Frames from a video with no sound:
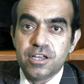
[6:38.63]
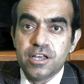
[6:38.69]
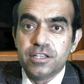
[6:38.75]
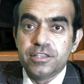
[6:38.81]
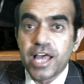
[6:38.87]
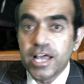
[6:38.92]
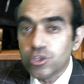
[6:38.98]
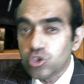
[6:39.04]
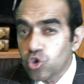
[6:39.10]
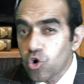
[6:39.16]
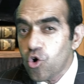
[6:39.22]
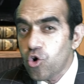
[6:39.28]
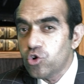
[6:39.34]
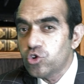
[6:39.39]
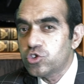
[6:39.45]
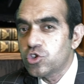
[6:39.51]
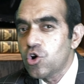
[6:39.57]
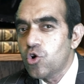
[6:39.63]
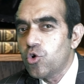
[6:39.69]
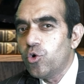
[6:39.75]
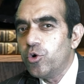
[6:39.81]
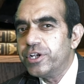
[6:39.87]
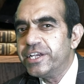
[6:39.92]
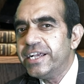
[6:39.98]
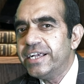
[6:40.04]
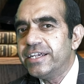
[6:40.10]
than those who
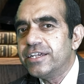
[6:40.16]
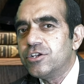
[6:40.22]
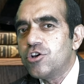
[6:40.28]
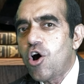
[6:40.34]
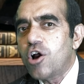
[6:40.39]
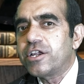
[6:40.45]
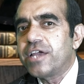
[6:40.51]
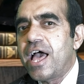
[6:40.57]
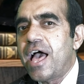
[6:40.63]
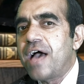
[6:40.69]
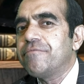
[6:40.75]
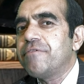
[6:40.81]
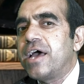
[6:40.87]
did not have